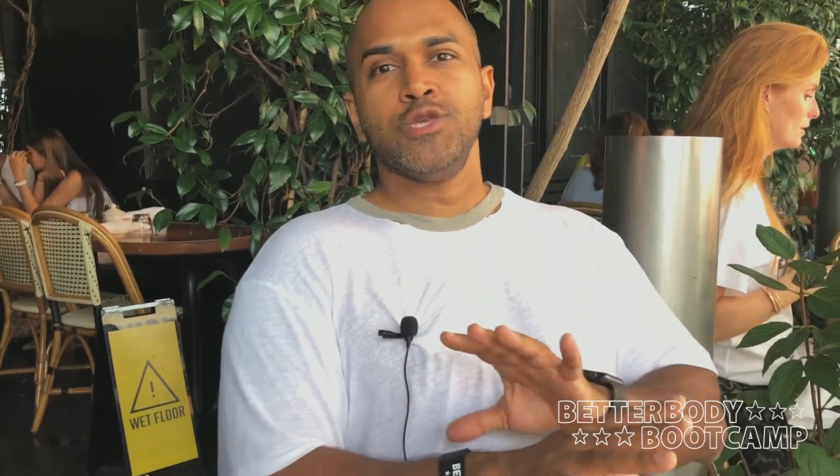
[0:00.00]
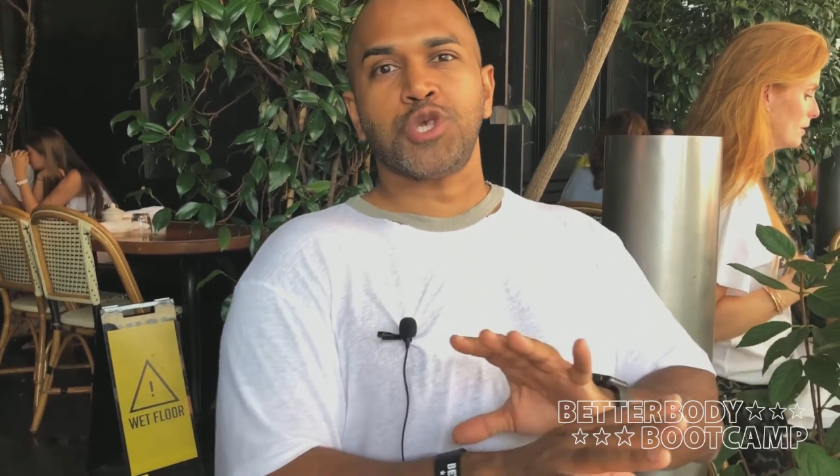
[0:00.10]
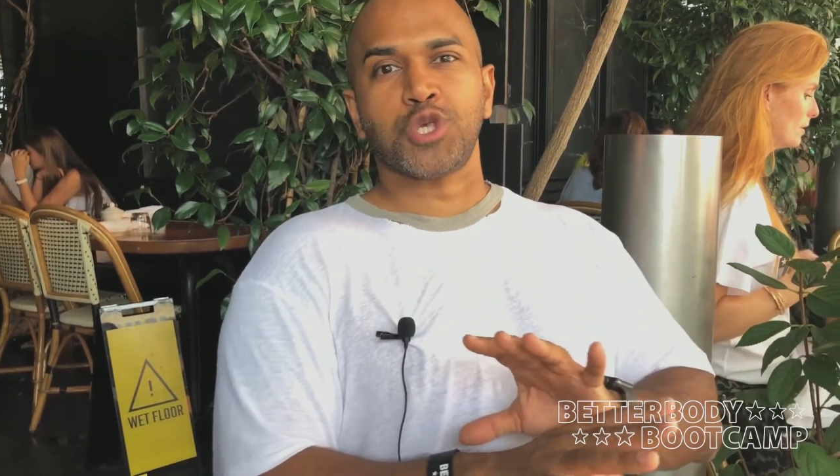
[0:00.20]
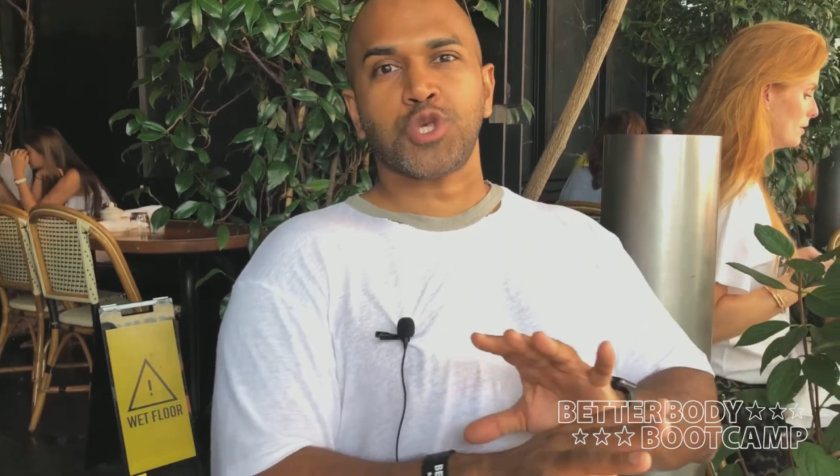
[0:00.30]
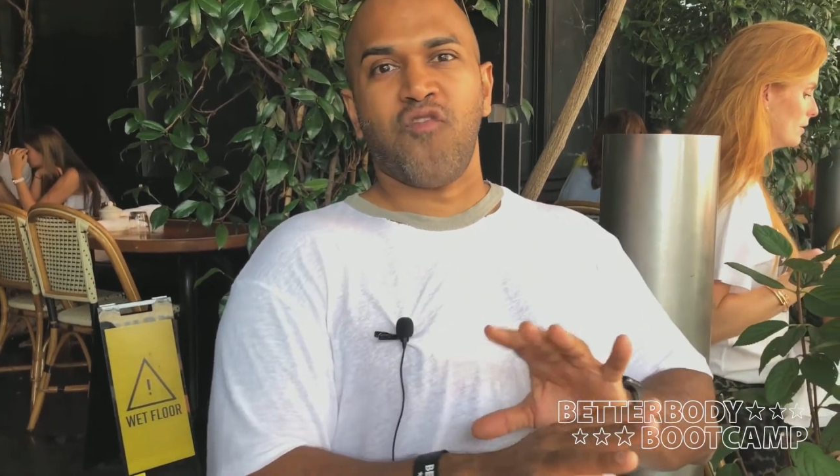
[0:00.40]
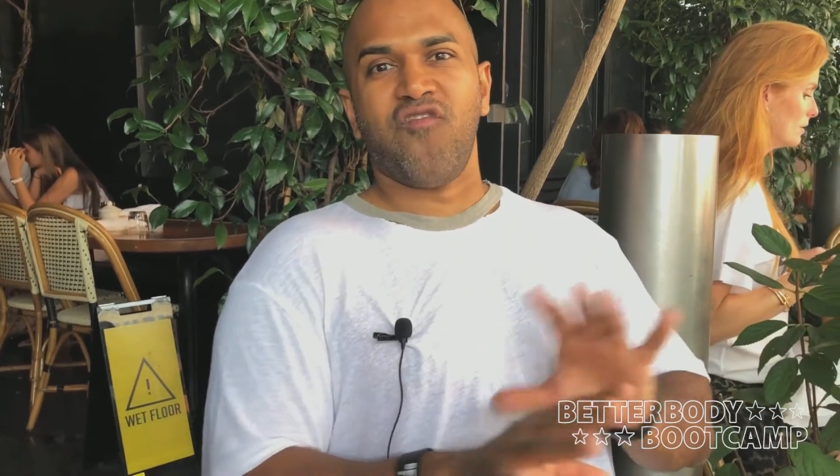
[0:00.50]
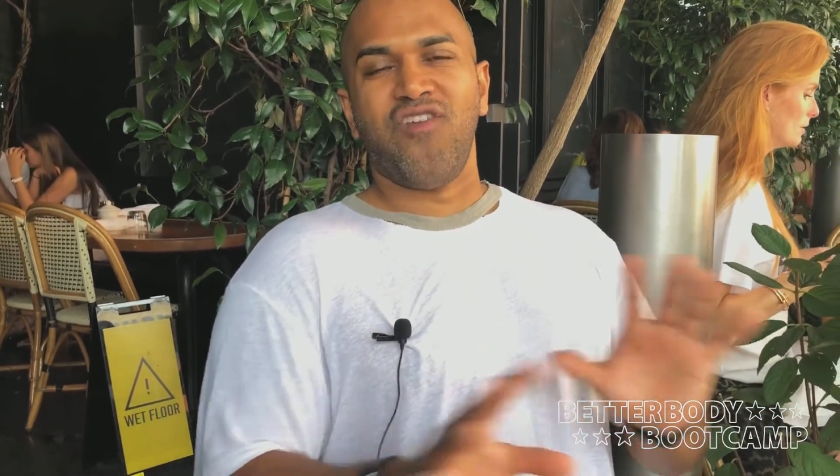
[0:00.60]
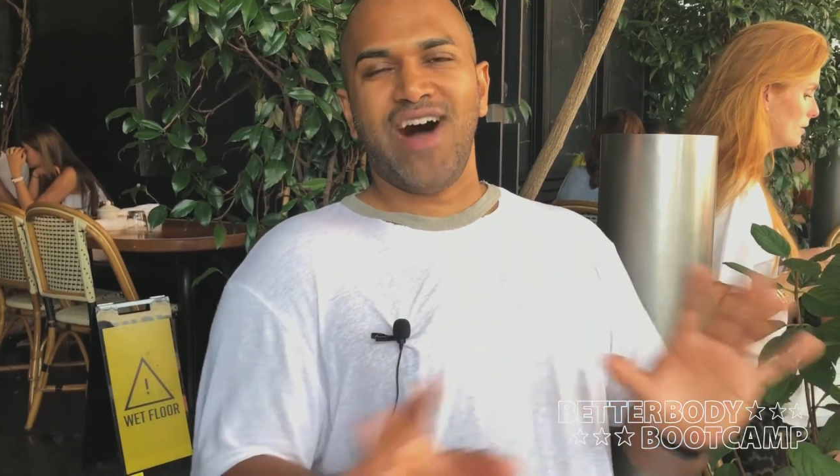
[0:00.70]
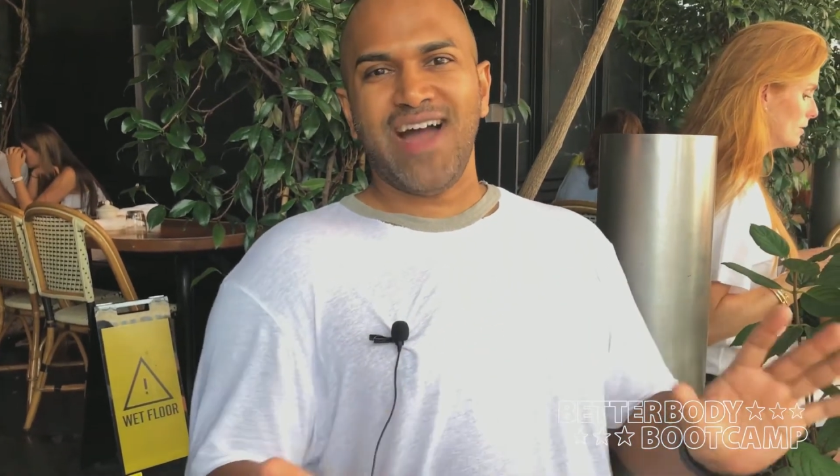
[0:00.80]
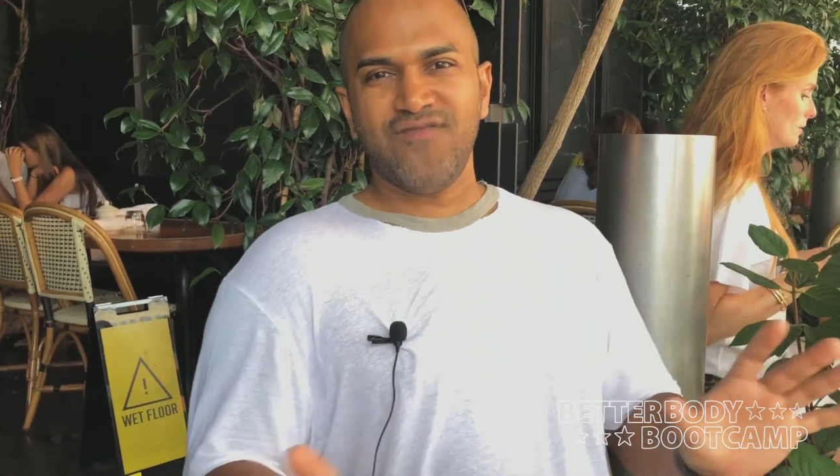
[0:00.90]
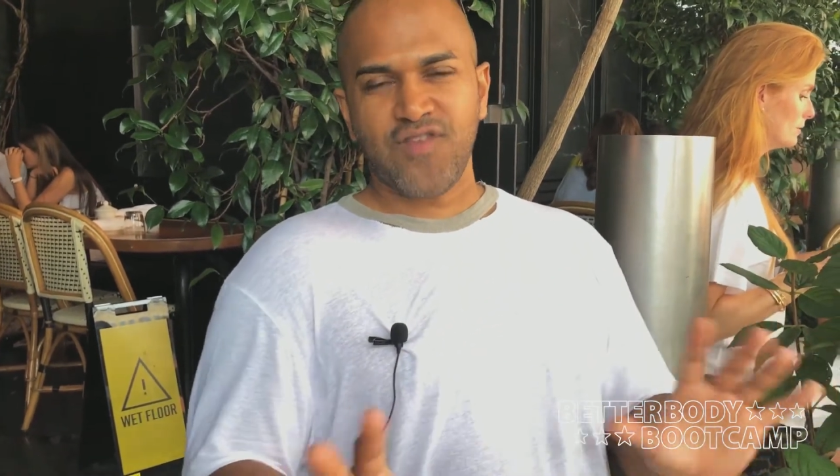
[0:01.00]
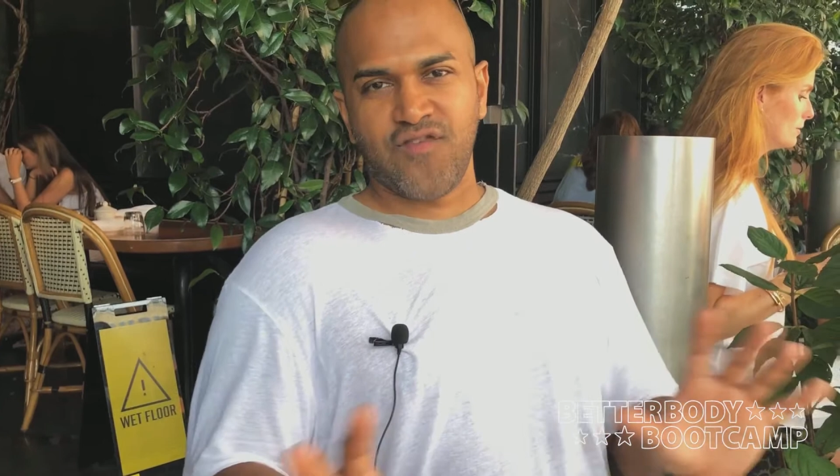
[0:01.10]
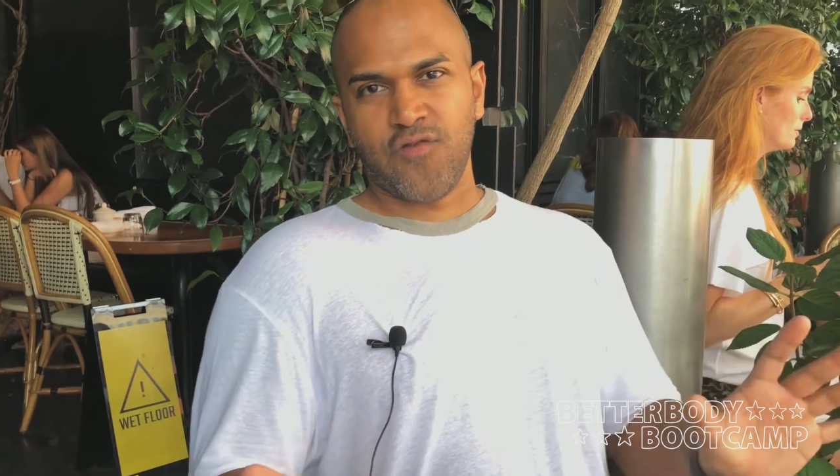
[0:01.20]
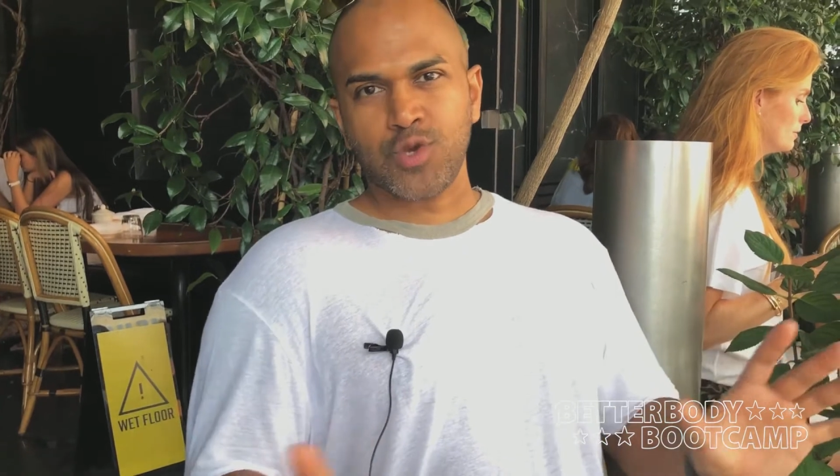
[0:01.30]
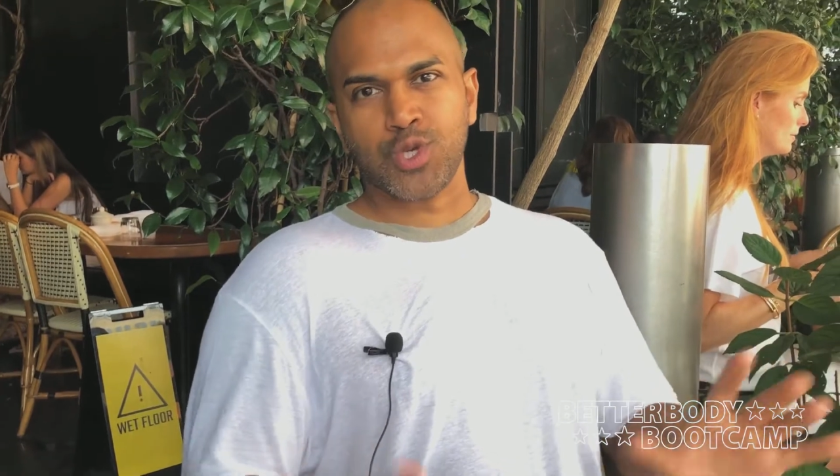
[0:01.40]
Just survive this
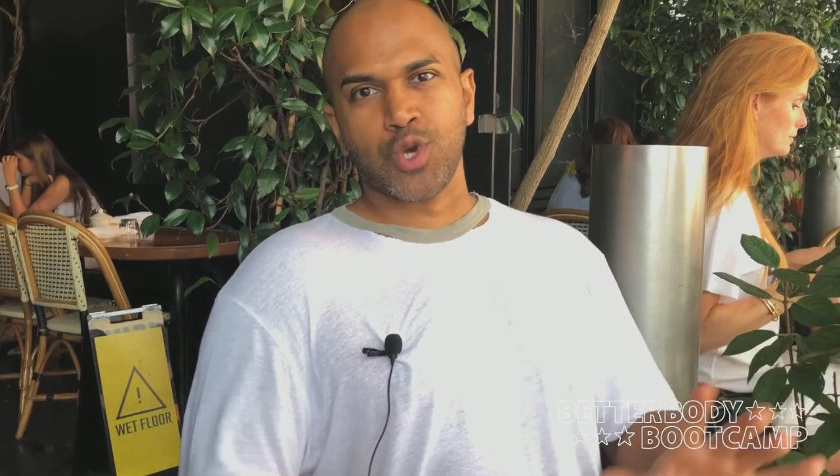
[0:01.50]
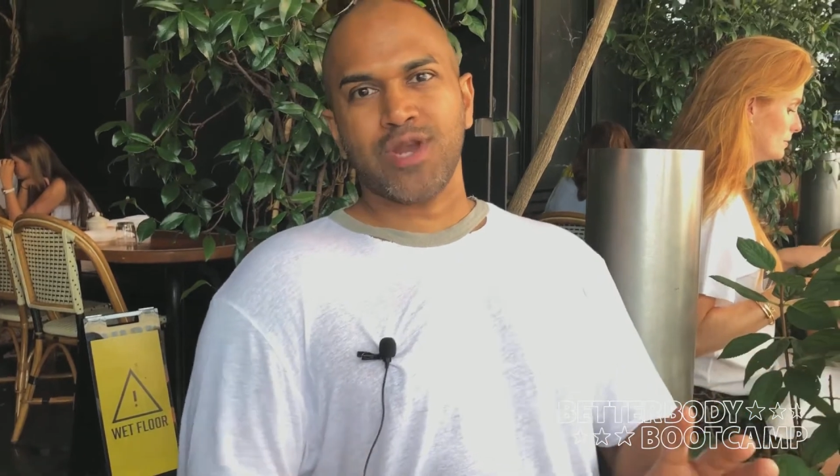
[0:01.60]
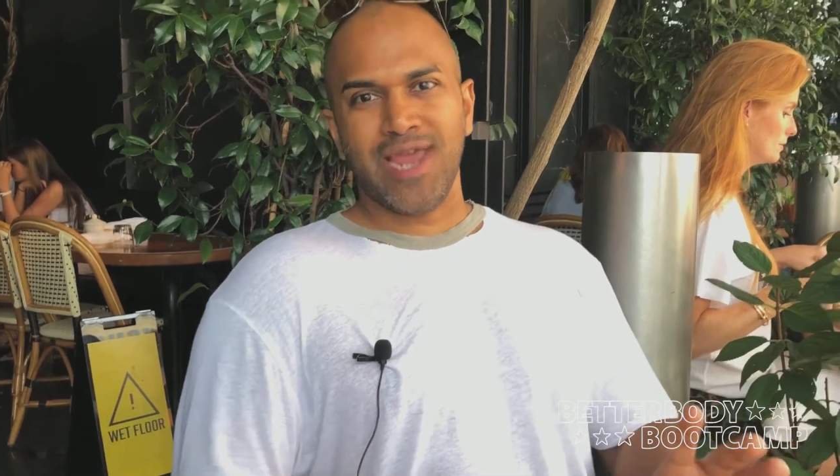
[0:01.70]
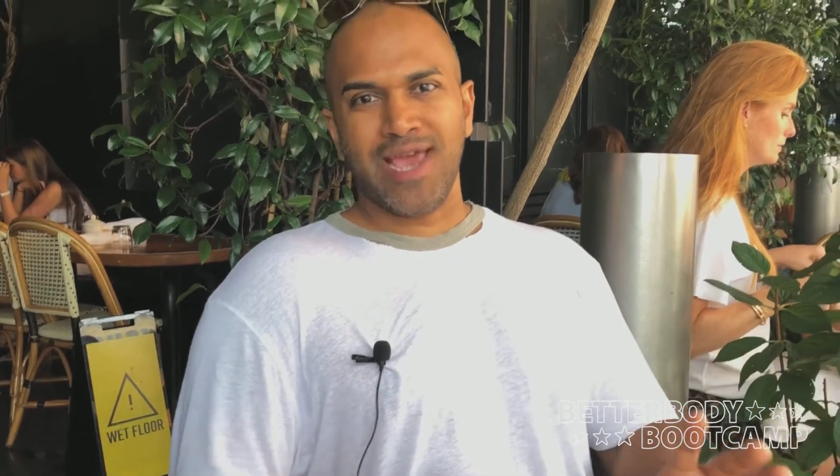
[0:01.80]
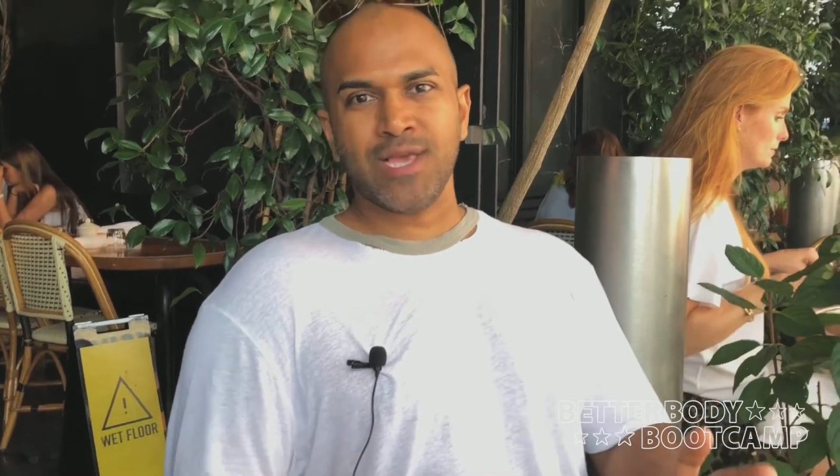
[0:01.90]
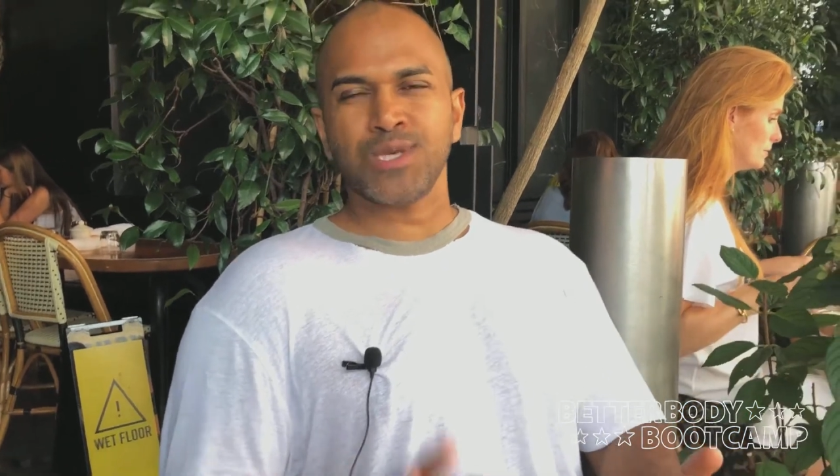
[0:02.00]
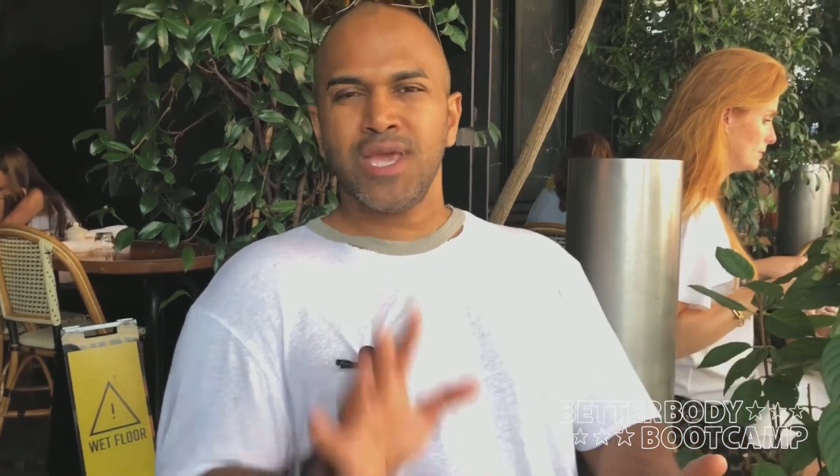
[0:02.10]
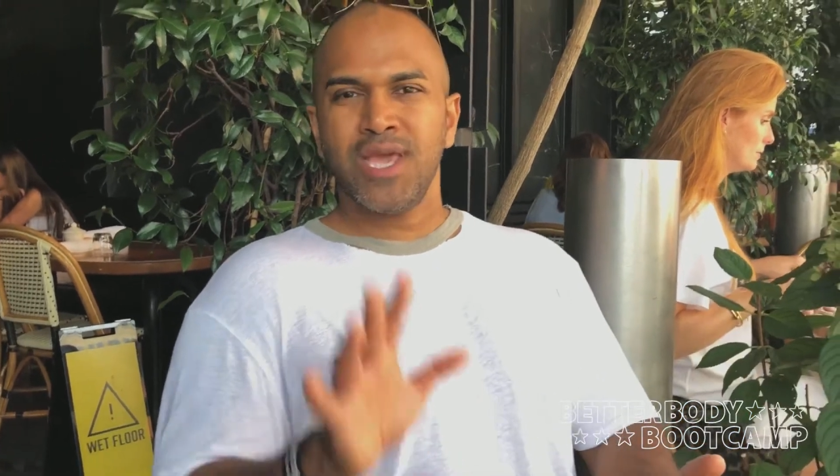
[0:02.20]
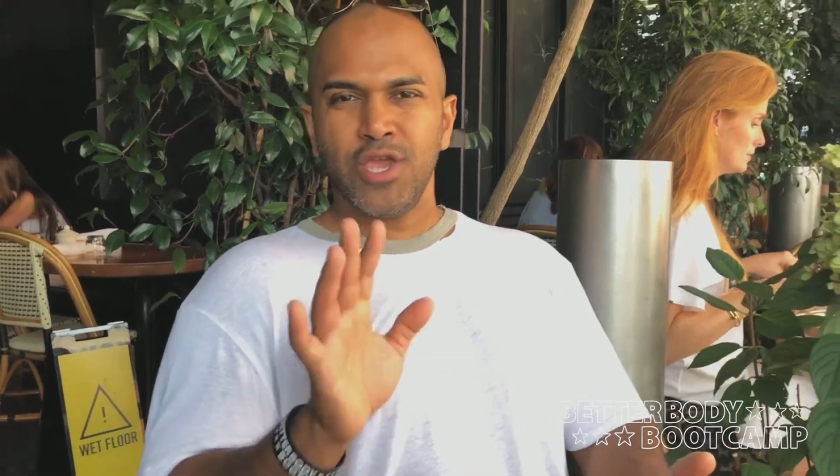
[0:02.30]
first 30 days.